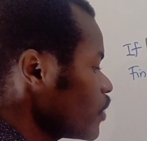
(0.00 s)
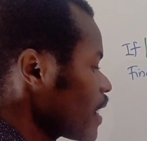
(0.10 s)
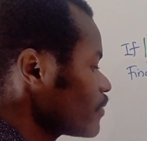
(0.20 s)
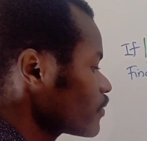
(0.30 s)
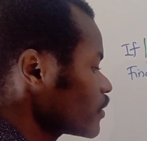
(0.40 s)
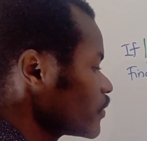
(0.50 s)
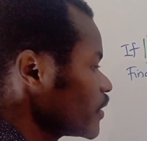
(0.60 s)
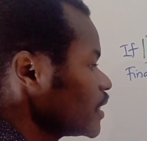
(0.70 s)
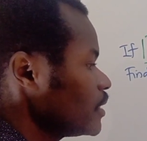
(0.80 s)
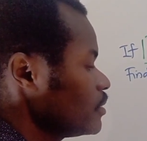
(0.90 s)
we have
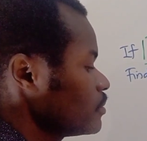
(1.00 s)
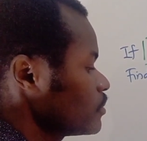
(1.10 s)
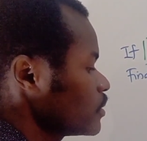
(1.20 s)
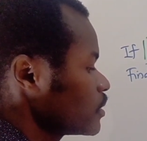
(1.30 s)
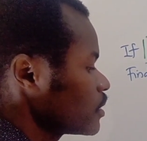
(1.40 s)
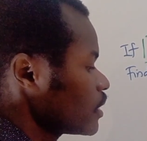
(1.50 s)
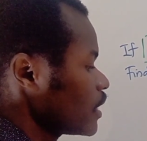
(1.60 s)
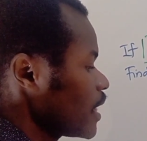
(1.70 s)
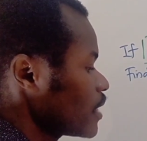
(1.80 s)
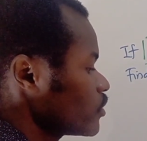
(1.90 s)

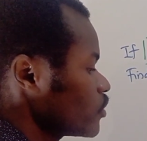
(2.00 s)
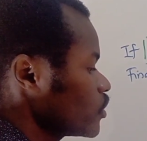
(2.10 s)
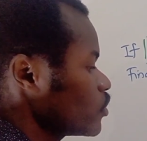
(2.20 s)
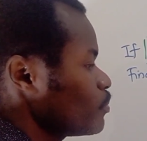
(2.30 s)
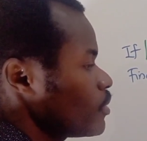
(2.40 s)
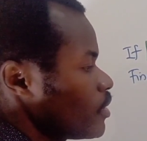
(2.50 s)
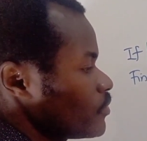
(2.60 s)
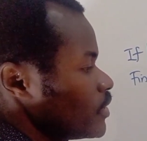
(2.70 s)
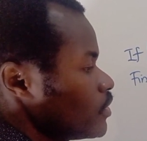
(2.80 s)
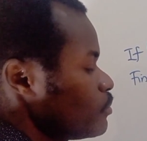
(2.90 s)
3x raised to the power
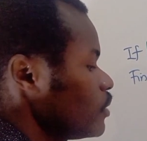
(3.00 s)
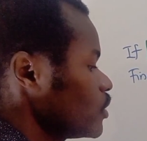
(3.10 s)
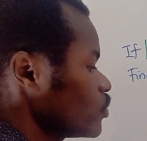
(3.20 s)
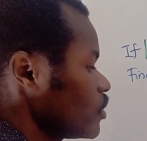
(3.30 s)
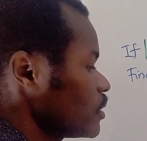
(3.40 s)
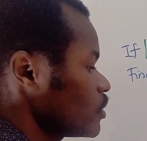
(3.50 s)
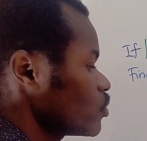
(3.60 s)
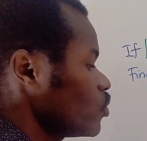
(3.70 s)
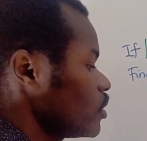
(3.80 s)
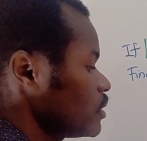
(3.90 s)
of 0 plus 1
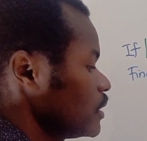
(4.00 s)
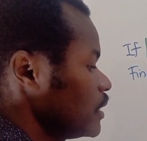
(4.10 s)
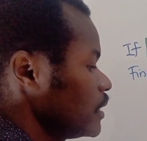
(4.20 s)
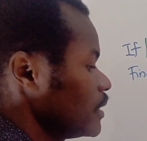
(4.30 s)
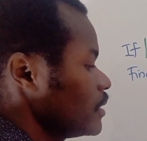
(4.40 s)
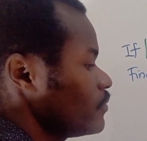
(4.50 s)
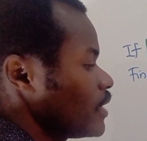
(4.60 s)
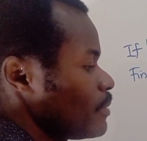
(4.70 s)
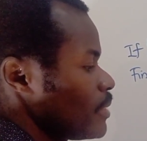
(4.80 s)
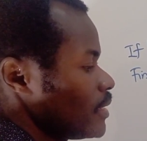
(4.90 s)
is 1,
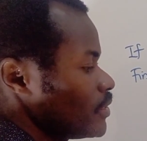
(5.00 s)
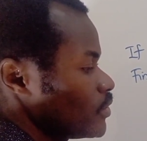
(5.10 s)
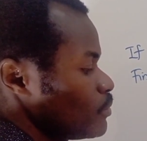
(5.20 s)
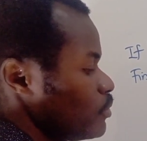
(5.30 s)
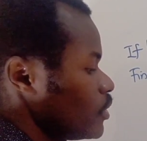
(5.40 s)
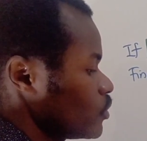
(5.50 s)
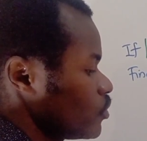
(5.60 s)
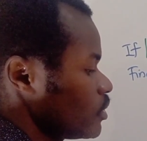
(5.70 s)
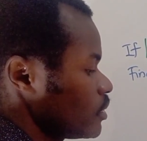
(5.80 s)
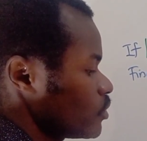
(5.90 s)
divided by 0 plus
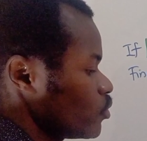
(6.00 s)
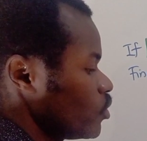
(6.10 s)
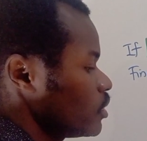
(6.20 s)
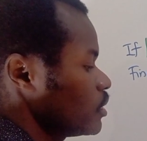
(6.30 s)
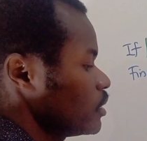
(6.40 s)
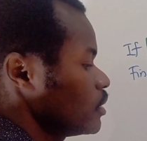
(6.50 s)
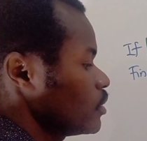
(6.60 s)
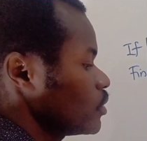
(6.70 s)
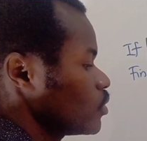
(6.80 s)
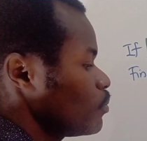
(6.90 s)
1 is 1.
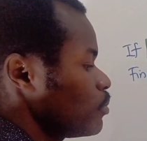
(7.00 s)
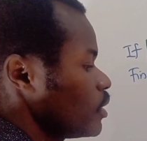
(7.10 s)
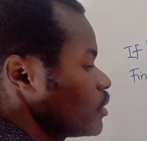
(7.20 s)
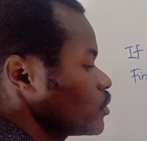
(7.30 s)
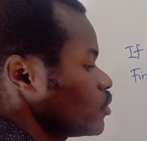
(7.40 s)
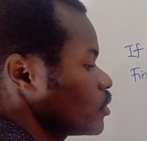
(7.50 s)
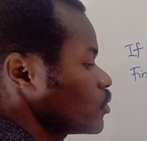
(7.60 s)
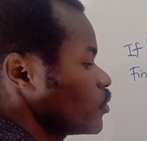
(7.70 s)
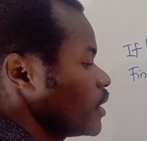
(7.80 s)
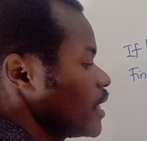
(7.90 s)
So plus what?
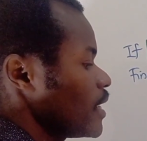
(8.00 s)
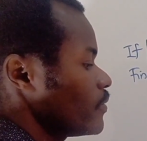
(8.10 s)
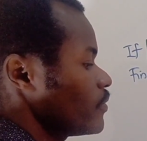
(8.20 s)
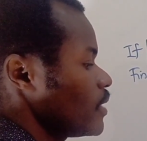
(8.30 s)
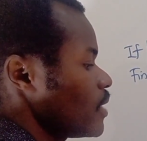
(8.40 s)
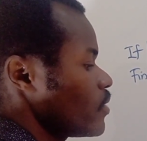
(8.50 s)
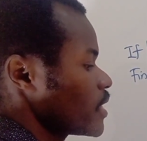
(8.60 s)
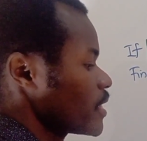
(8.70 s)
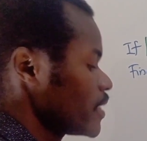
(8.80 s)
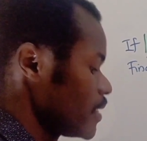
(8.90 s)
We have
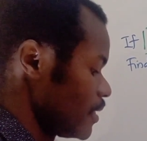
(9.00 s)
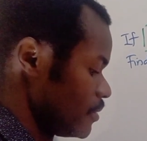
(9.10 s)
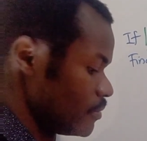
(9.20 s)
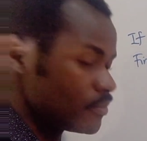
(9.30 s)
our k,